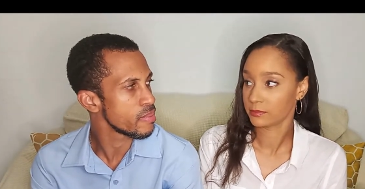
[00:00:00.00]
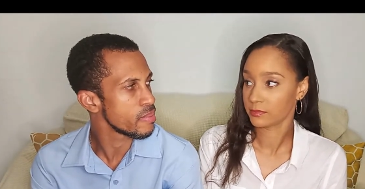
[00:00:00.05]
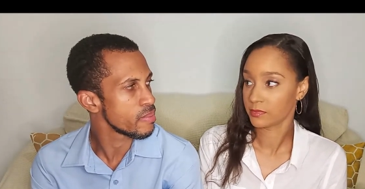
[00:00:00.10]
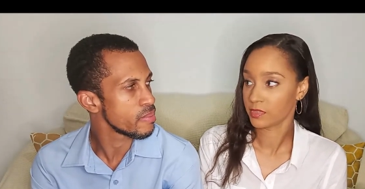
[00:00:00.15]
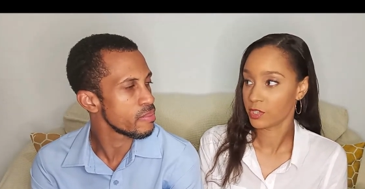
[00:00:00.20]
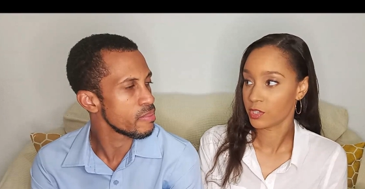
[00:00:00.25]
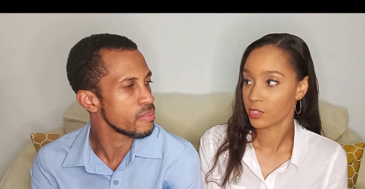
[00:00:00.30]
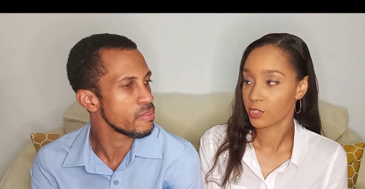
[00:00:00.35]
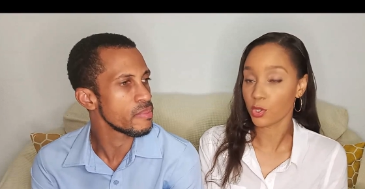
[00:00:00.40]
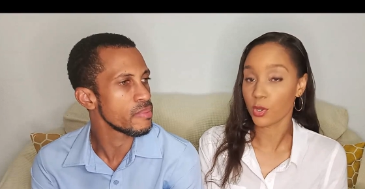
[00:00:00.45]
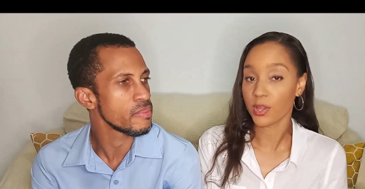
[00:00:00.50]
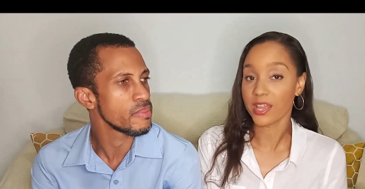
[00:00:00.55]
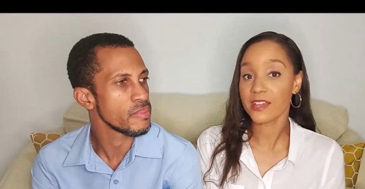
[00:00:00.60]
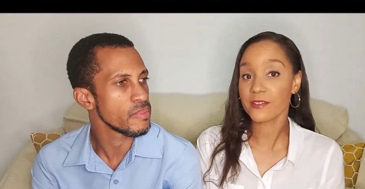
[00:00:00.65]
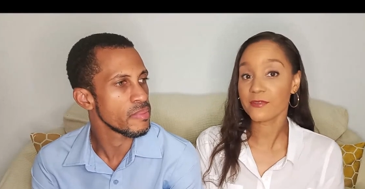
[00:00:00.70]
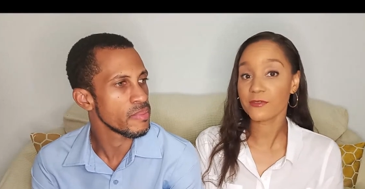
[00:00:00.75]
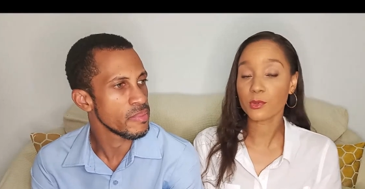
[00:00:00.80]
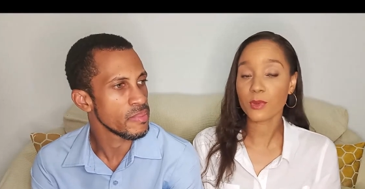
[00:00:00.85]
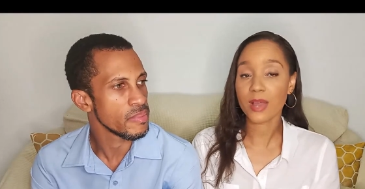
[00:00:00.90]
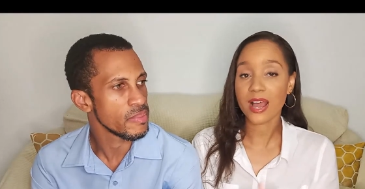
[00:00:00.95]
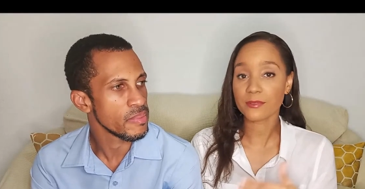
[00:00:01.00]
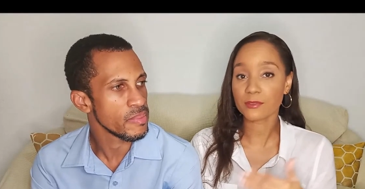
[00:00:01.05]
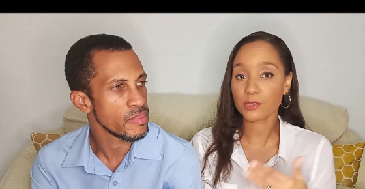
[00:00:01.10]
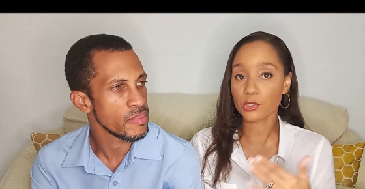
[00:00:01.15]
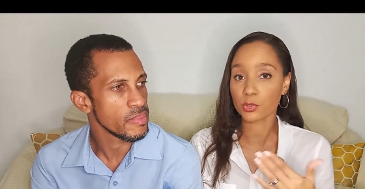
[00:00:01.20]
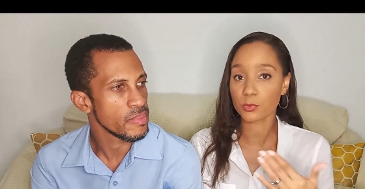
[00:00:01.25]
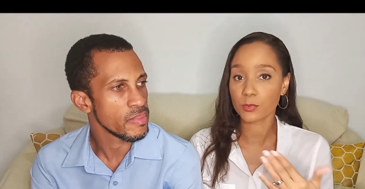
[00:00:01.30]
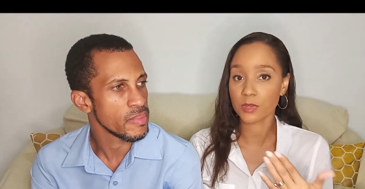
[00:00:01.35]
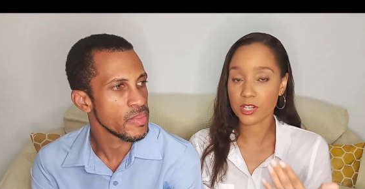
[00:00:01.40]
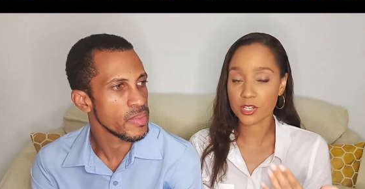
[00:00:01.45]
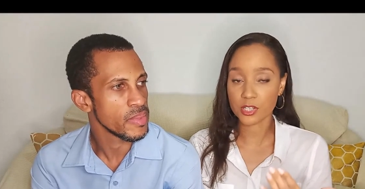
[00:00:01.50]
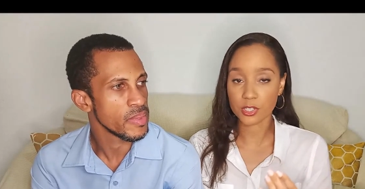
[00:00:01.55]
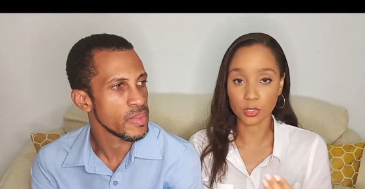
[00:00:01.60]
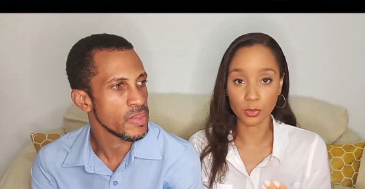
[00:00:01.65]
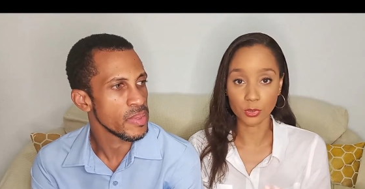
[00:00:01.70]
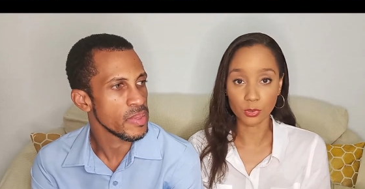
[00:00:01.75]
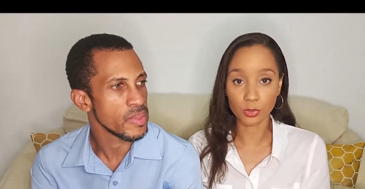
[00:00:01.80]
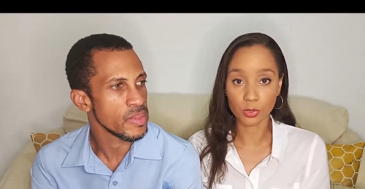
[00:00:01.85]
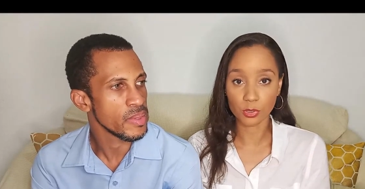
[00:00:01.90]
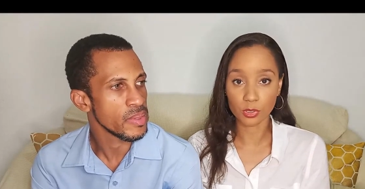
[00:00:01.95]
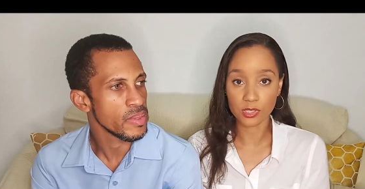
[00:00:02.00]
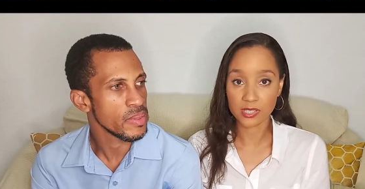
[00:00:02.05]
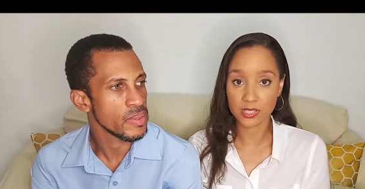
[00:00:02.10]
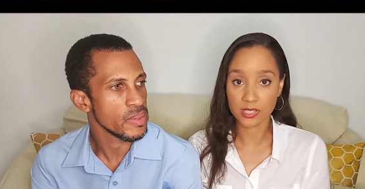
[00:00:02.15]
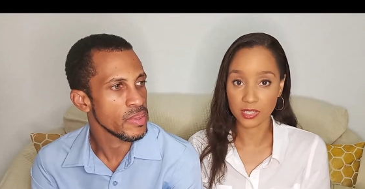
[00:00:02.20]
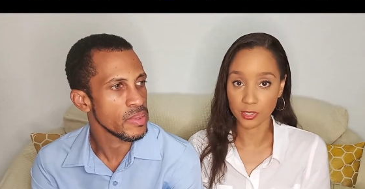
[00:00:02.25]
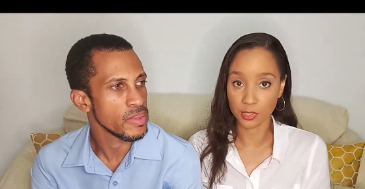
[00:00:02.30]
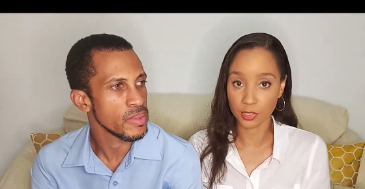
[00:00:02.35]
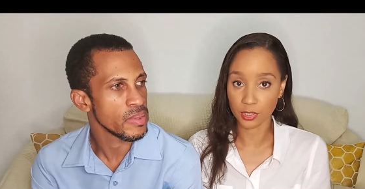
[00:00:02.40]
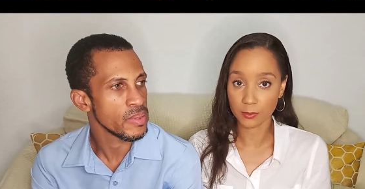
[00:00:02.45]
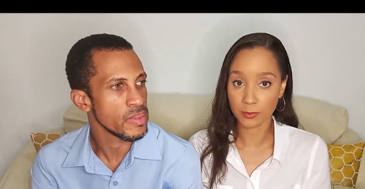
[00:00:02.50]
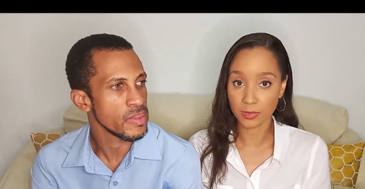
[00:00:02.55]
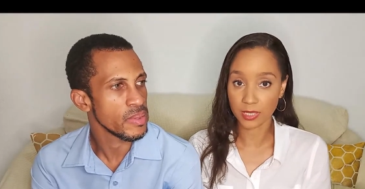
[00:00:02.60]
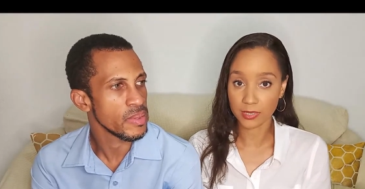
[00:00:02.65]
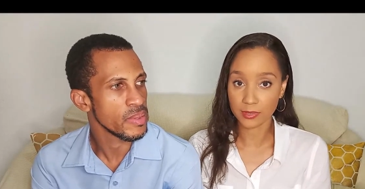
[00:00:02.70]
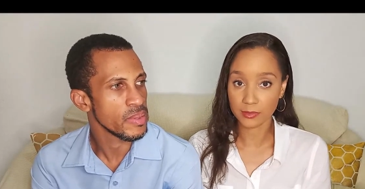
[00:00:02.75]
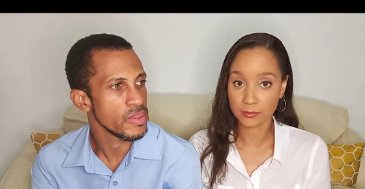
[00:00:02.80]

Speaker 1: Mm. So if you have too much glucose in your blood,